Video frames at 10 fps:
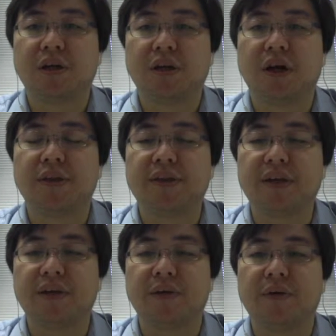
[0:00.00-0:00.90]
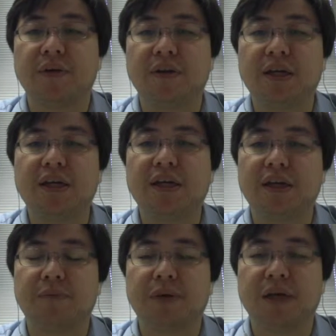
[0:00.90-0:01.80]
contains only
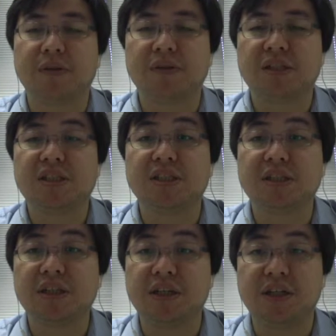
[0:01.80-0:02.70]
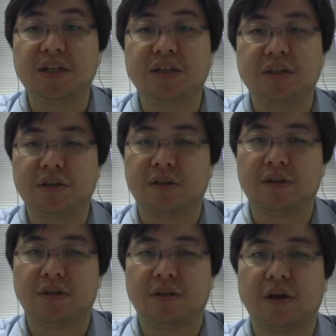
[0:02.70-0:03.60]
about 13,
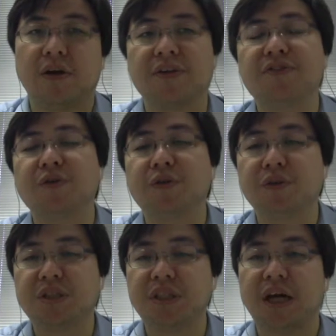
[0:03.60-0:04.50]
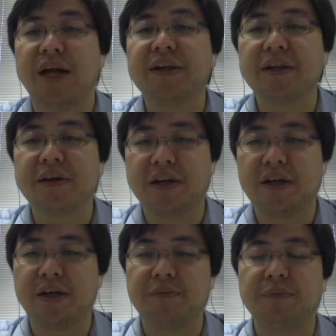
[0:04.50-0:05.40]
or if you use the analog
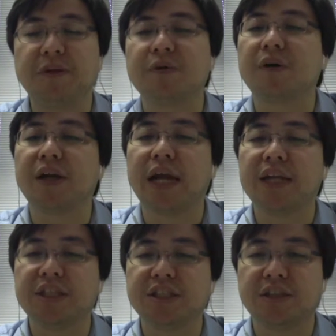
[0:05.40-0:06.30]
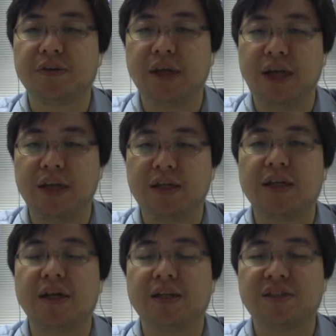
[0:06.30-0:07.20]
line, maybe you got additional 8
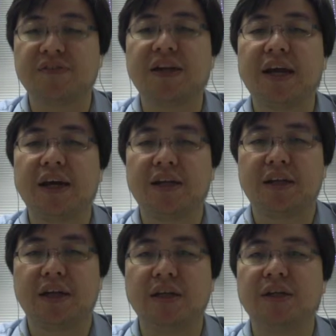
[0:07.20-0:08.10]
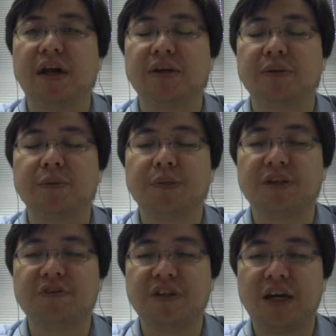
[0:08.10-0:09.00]
lines for that, 8 I/O
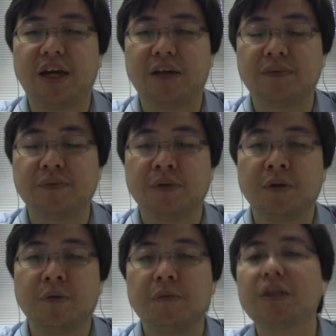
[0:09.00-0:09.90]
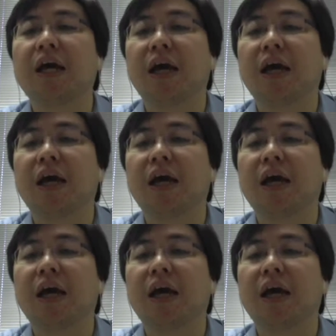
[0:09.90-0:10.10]
pin for that. But